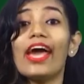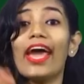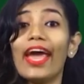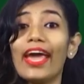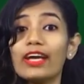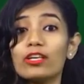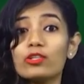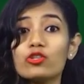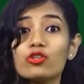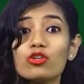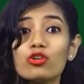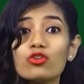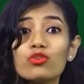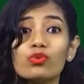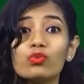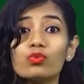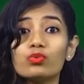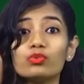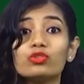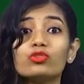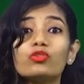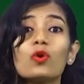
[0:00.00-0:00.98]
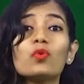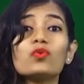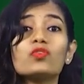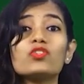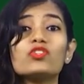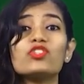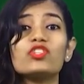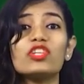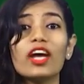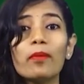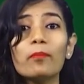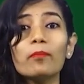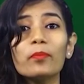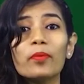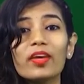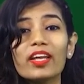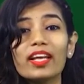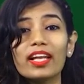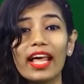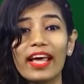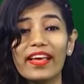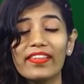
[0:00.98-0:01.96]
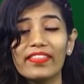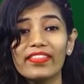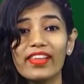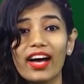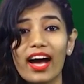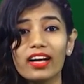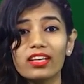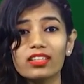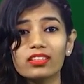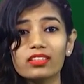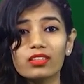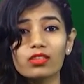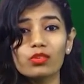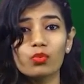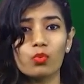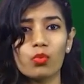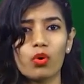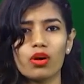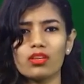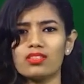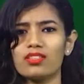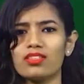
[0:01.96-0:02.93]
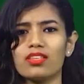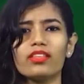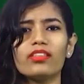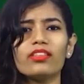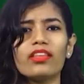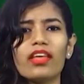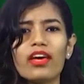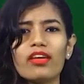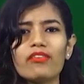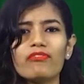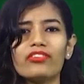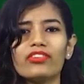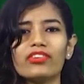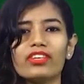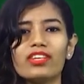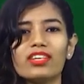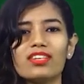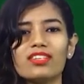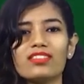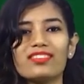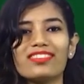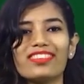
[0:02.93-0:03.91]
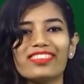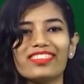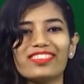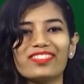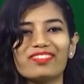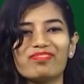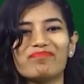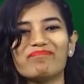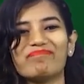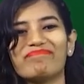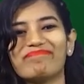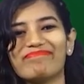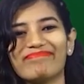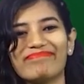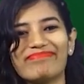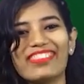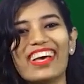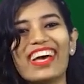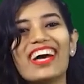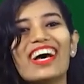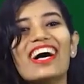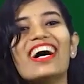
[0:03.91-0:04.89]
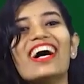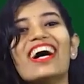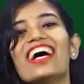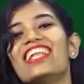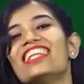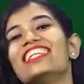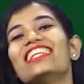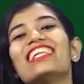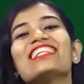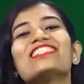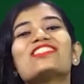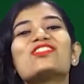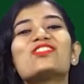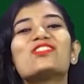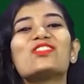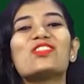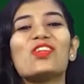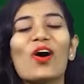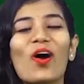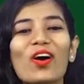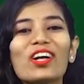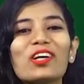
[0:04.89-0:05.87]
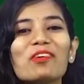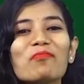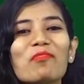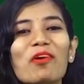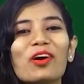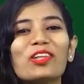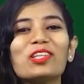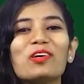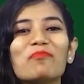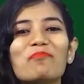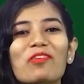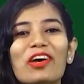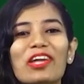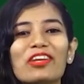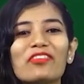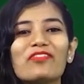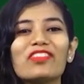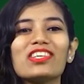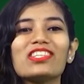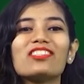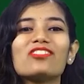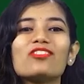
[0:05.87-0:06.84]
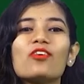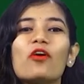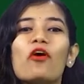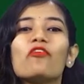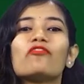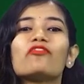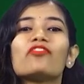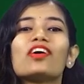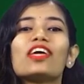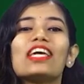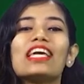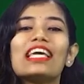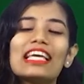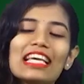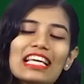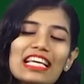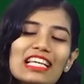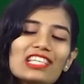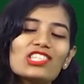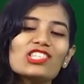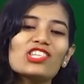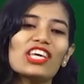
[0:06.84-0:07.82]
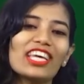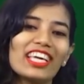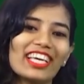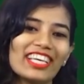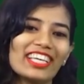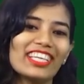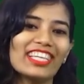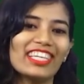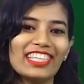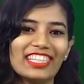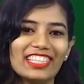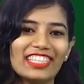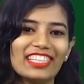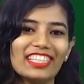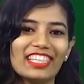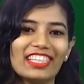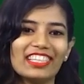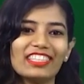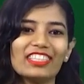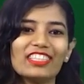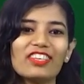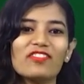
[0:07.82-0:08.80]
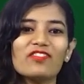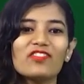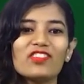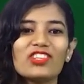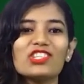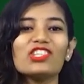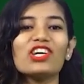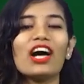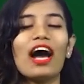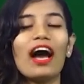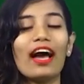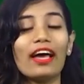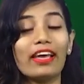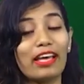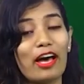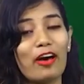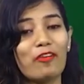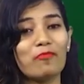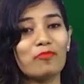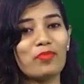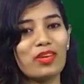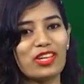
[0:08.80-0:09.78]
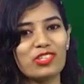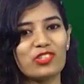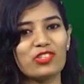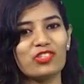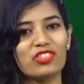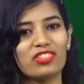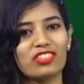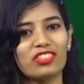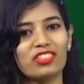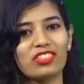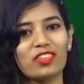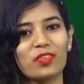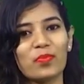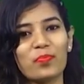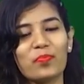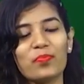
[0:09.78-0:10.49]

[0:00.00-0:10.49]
Hey Shru, don't jump in like that. What's in there for us? Let's talk about the benefits of each ingredient which I have mentioned.